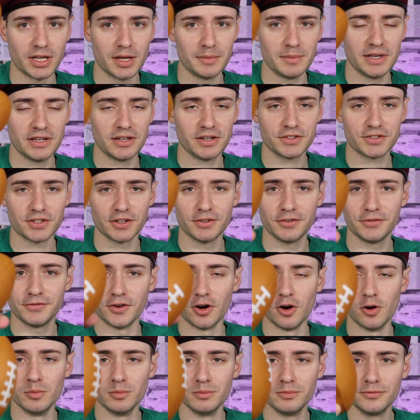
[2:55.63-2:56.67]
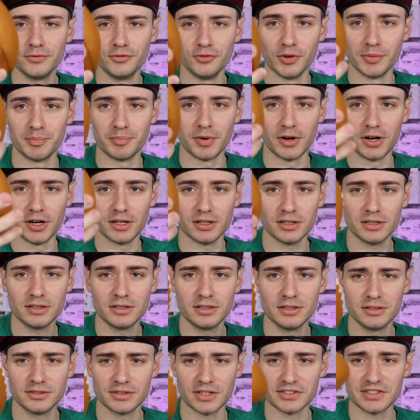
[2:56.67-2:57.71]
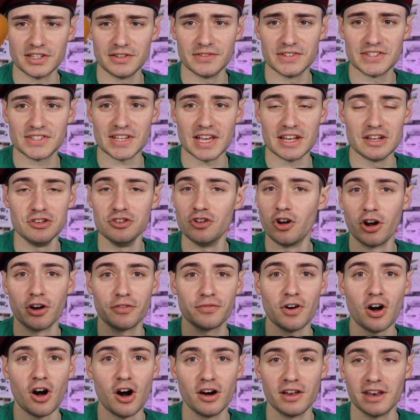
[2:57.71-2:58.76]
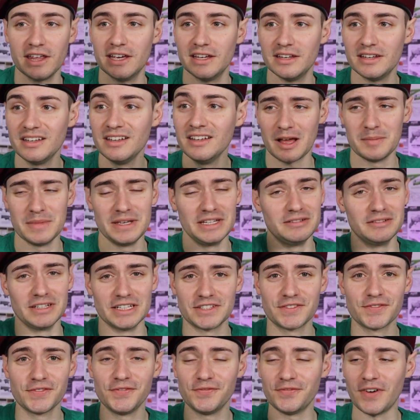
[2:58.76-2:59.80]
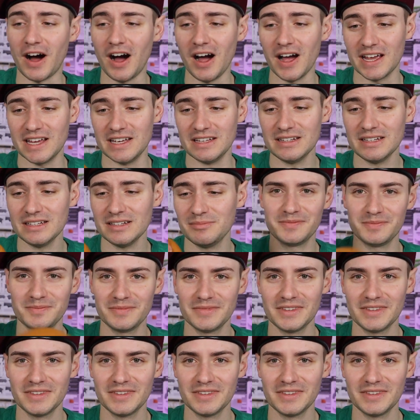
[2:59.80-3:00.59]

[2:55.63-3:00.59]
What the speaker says: I mean, it's a foam football. Doesn't even say Nerf on it. I mean, it's fine.